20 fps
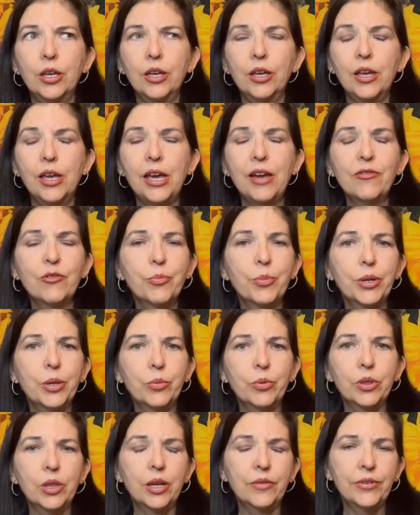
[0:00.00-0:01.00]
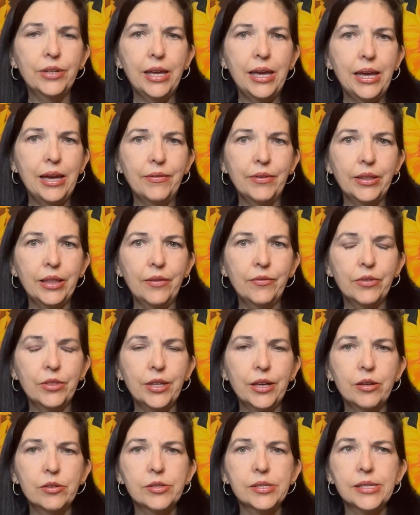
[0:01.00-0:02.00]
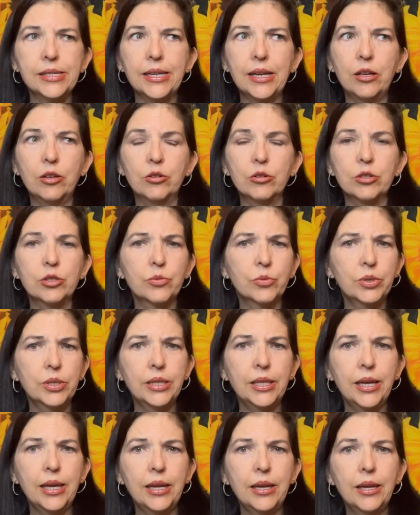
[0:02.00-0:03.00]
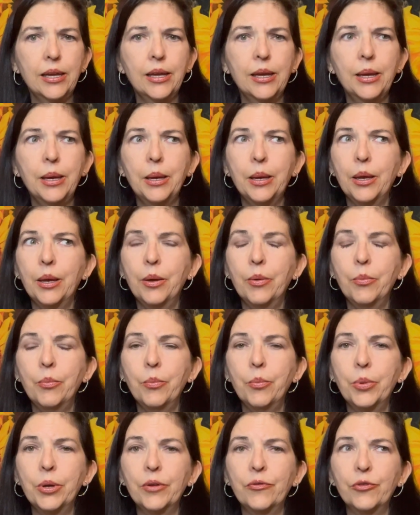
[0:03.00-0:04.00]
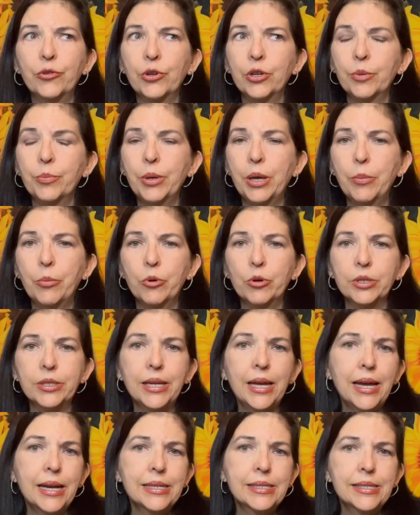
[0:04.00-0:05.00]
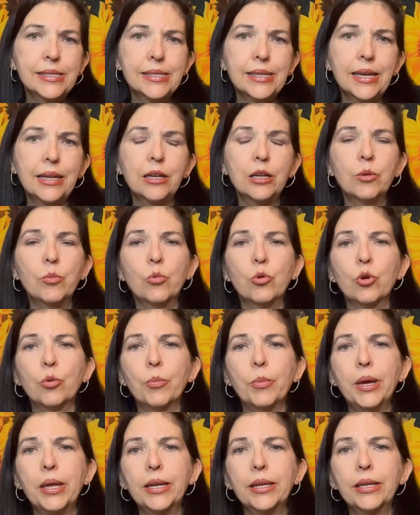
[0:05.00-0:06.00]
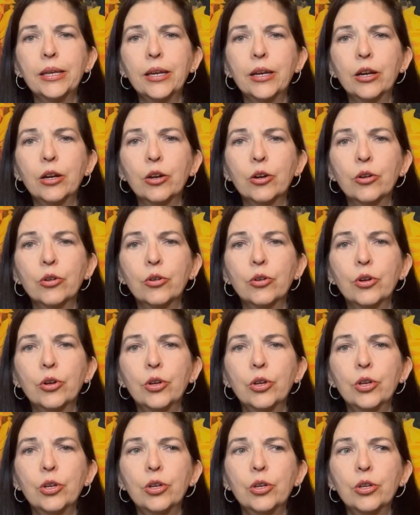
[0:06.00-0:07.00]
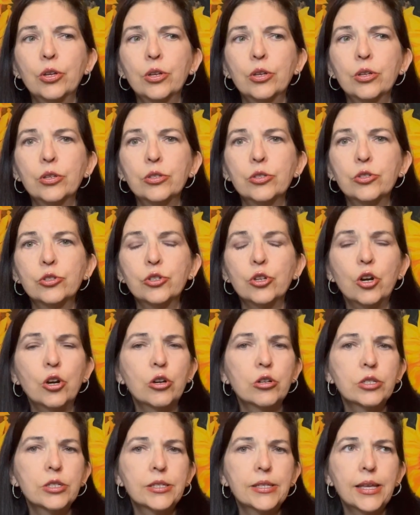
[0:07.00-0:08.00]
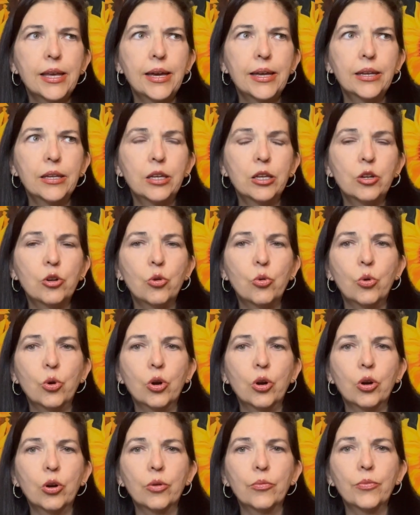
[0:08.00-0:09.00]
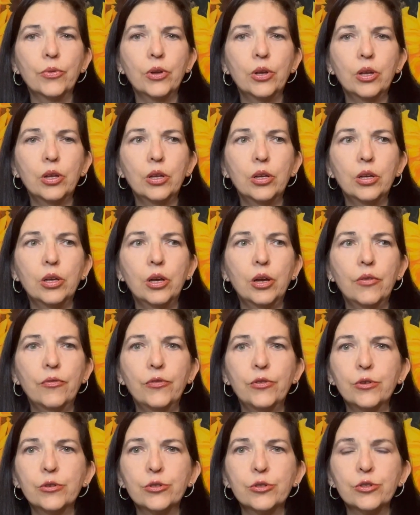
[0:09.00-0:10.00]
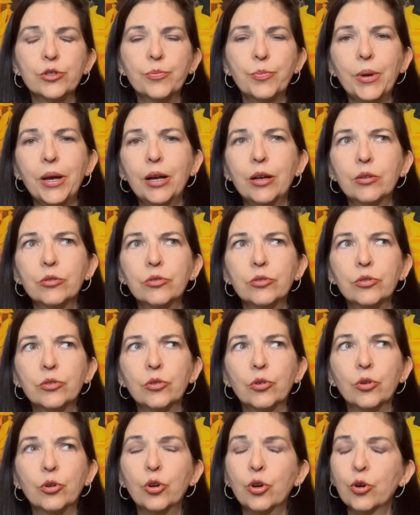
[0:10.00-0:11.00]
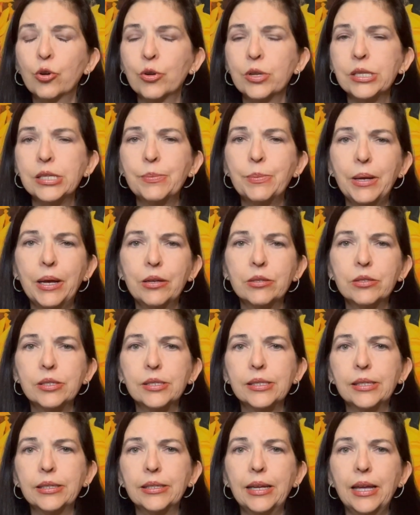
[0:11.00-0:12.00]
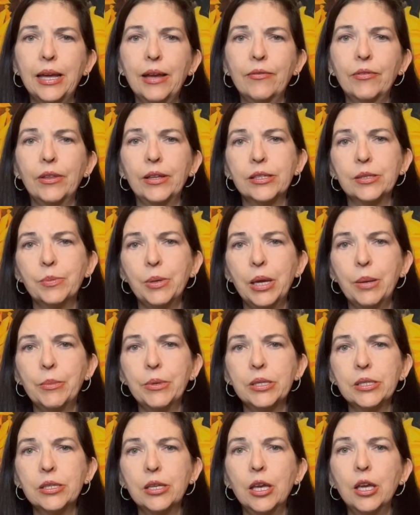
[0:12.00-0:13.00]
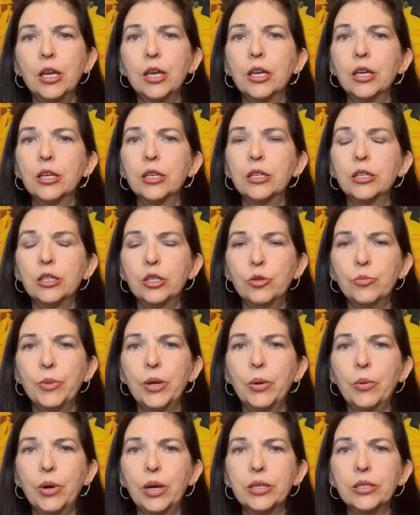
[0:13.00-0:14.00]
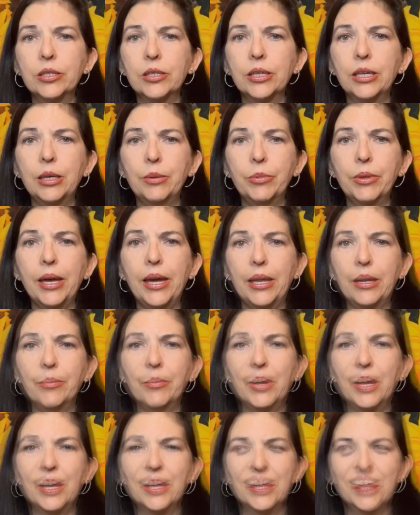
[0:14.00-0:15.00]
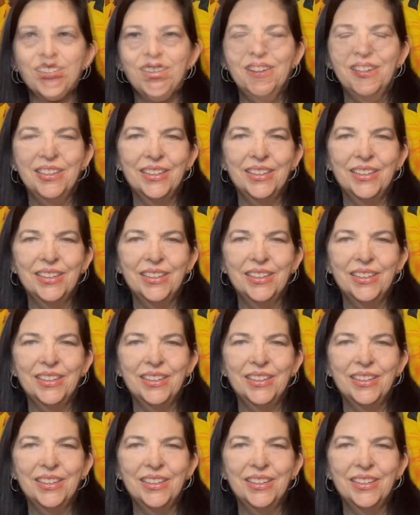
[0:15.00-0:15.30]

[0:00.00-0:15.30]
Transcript: Everybody would love to have $11,000, wouldn't they? But if you're going to pay more taxes on it, more Medicare charges on it, or a future spouse or current spouse is going to have less payments, you may want to keep that in mind.